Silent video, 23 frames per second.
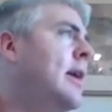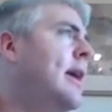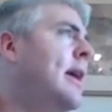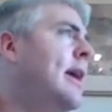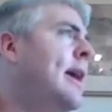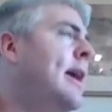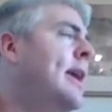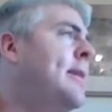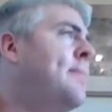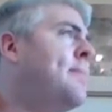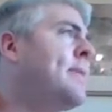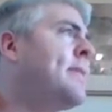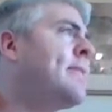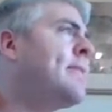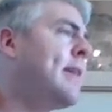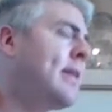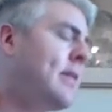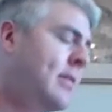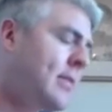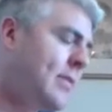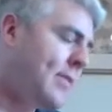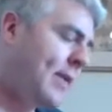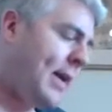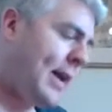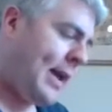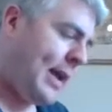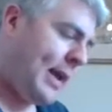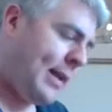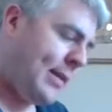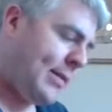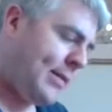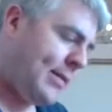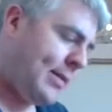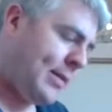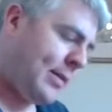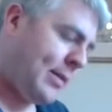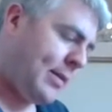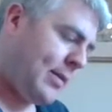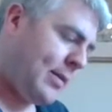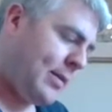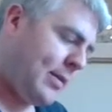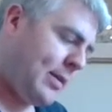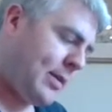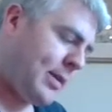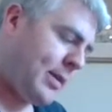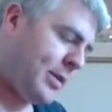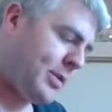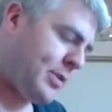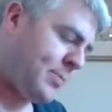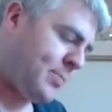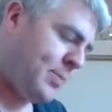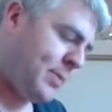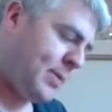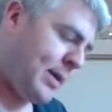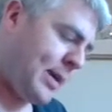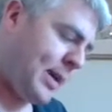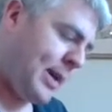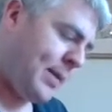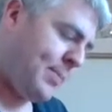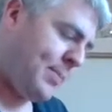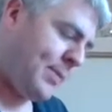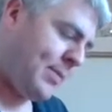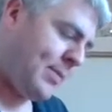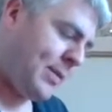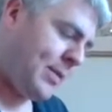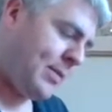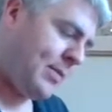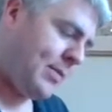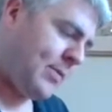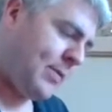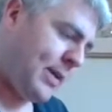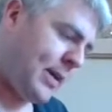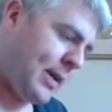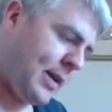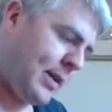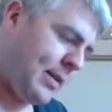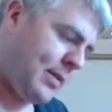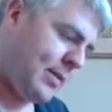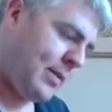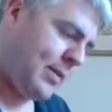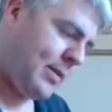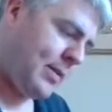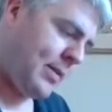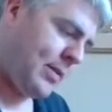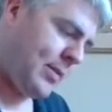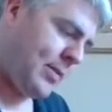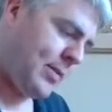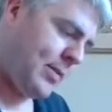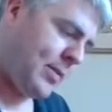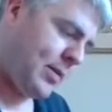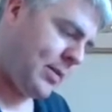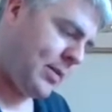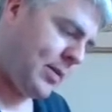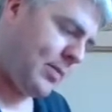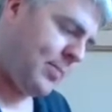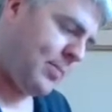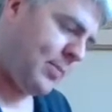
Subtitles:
8% of 8, can I just put 8% of 8? I'm going to